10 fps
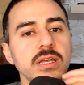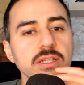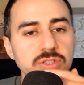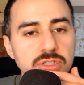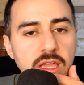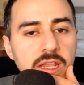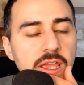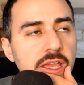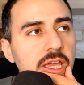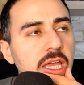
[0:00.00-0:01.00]
Interesting.
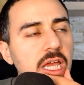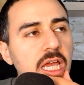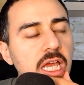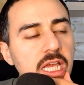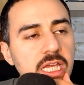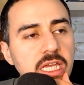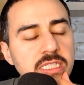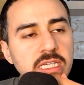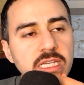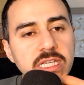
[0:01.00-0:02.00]
Is
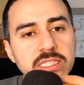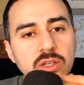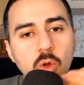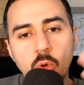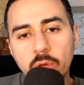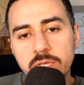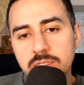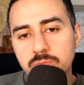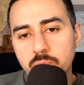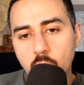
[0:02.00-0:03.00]
it always a
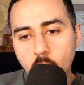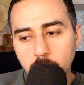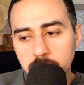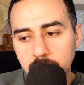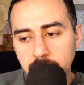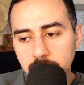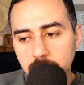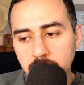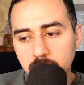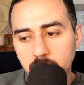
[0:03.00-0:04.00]
problem
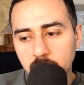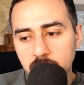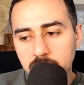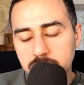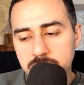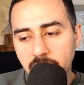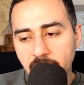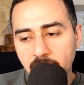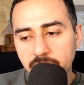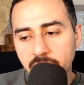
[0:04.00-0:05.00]
to
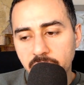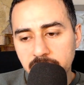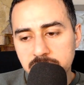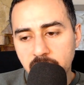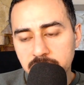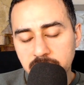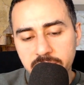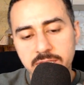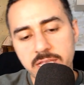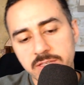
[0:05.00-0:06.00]
have that anxiety, because
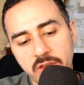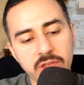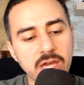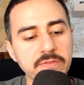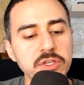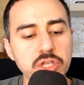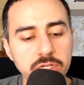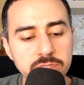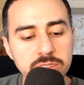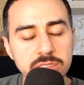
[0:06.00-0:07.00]
it's very kind of
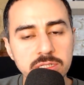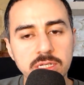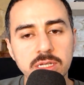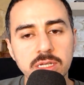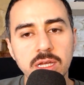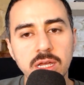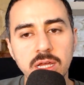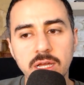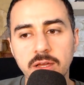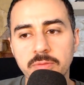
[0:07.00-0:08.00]
shunned,
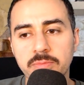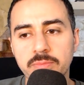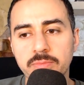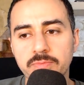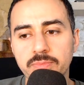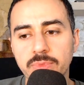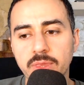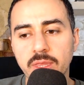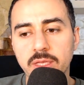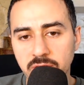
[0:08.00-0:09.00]
um,
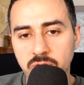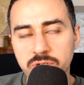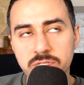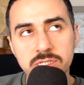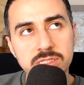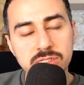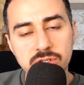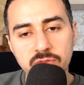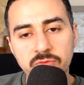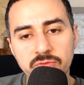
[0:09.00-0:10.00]
or does it
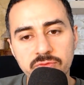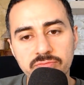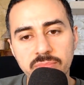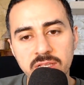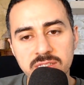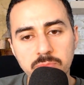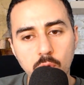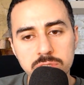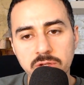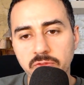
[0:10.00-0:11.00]
serve as a
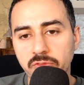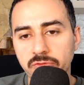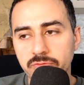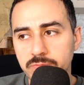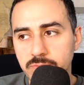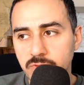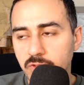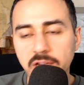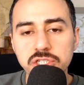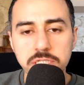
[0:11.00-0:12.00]
positive
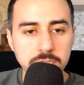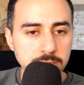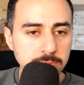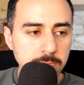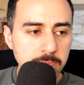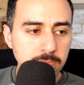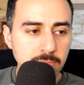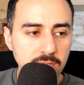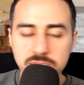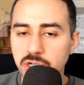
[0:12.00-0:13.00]
function
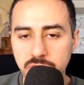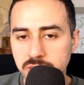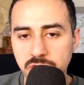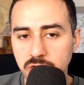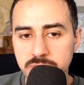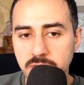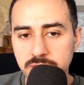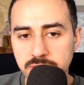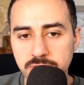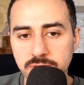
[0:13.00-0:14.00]
in certain
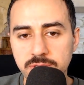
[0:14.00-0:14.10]
circumstances?